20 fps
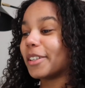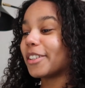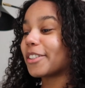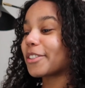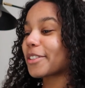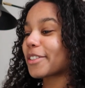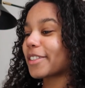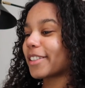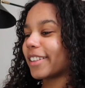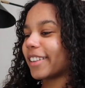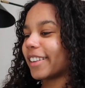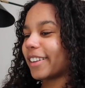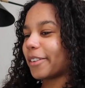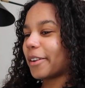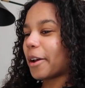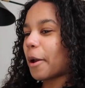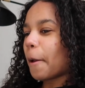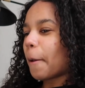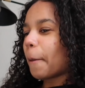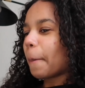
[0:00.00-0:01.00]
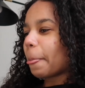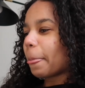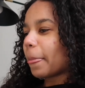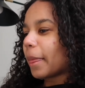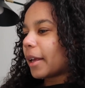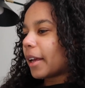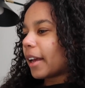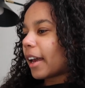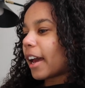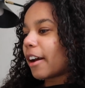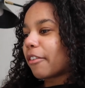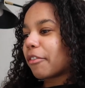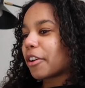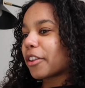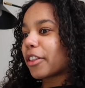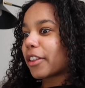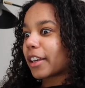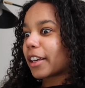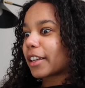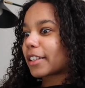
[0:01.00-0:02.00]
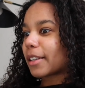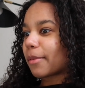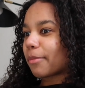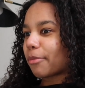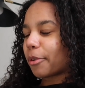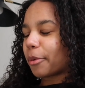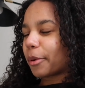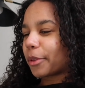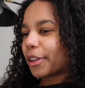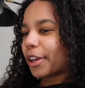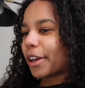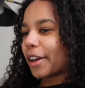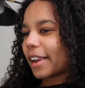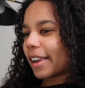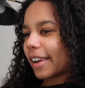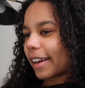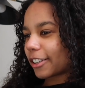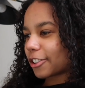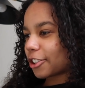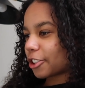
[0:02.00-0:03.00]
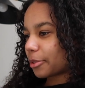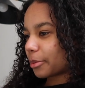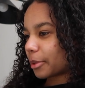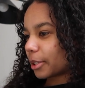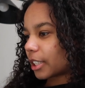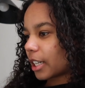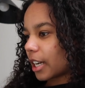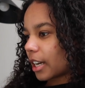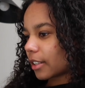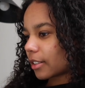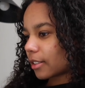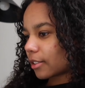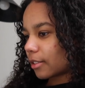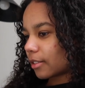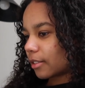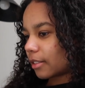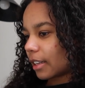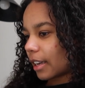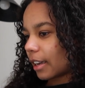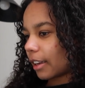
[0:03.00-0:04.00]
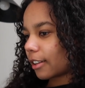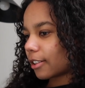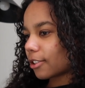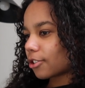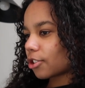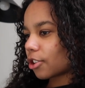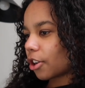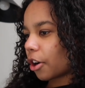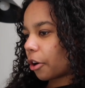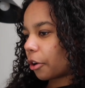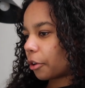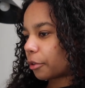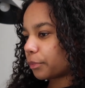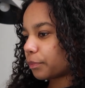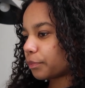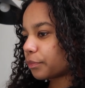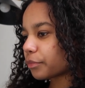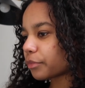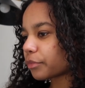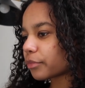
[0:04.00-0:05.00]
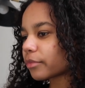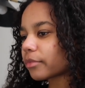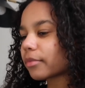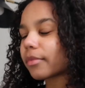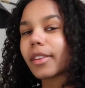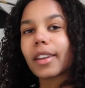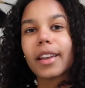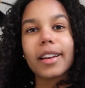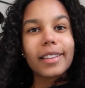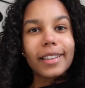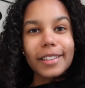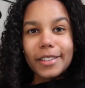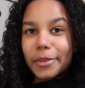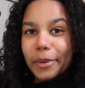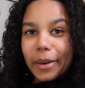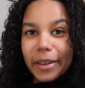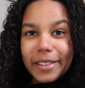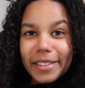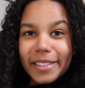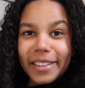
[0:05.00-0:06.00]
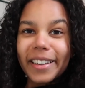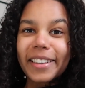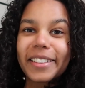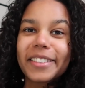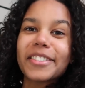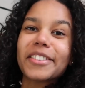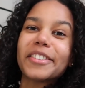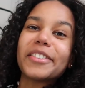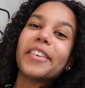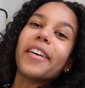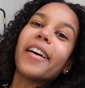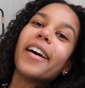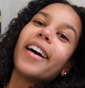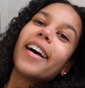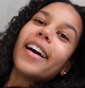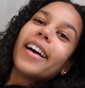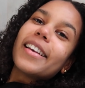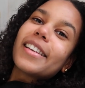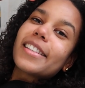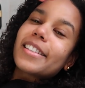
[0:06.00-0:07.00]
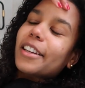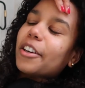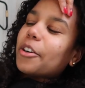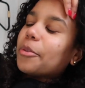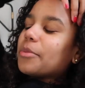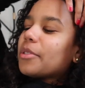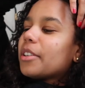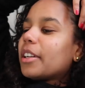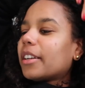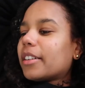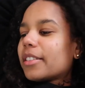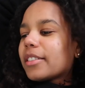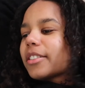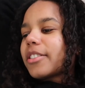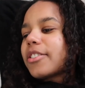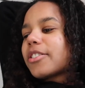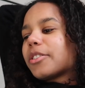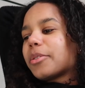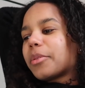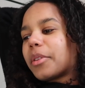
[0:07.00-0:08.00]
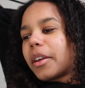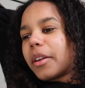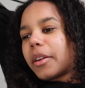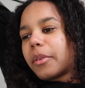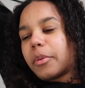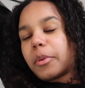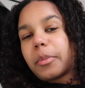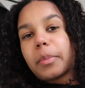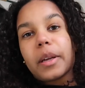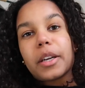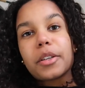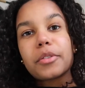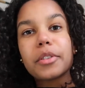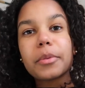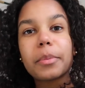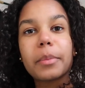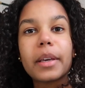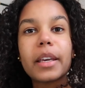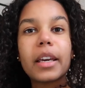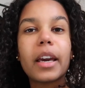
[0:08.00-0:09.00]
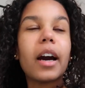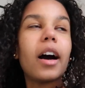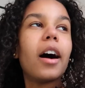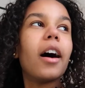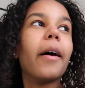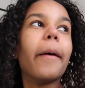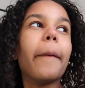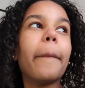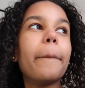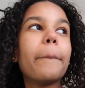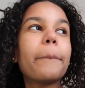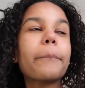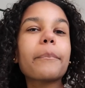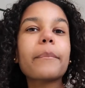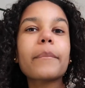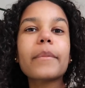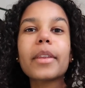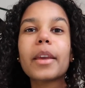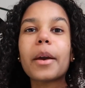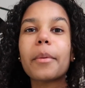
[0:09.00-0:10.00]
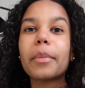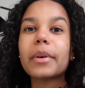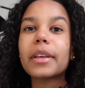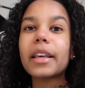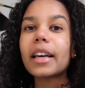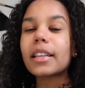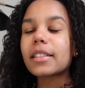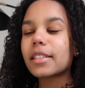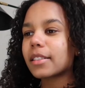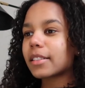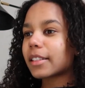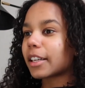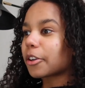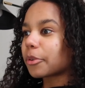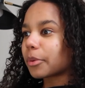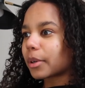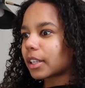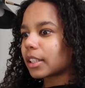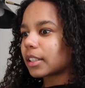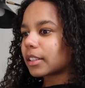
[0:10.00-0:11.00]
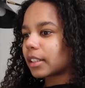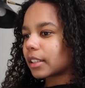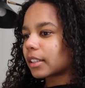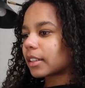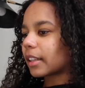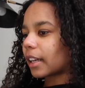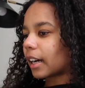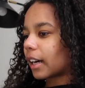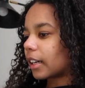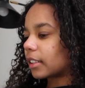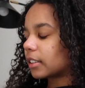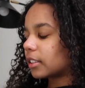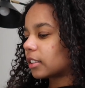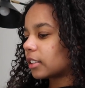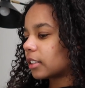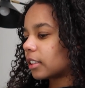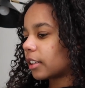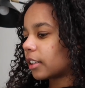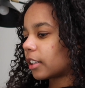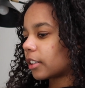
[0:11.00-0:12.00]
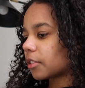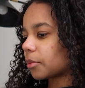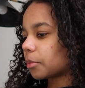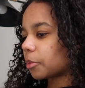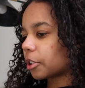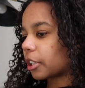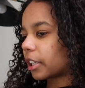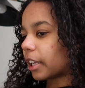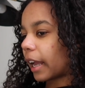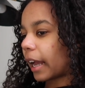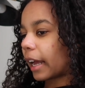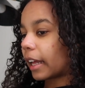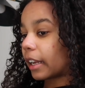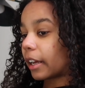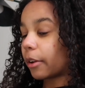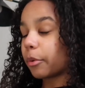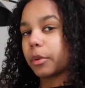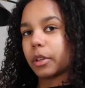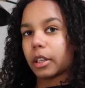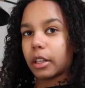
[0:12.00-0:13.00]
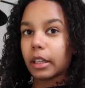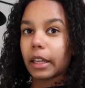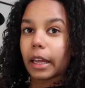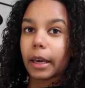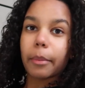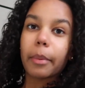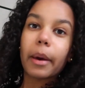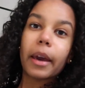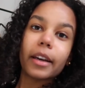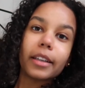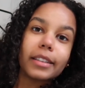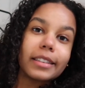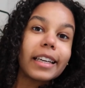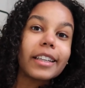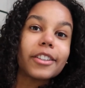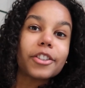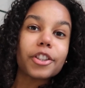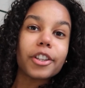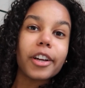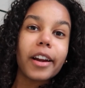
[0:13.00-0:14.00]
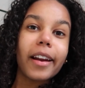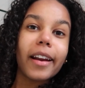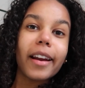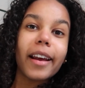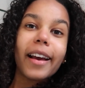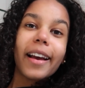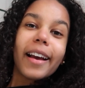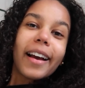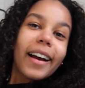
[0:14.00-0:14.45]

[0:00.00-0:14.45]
interested in everything except for what the lecturer has to say. So that's why I decided to stay home today because I just knew that it would benefit me. Um, but yeah, since I already did that this morning and I really like paid attention,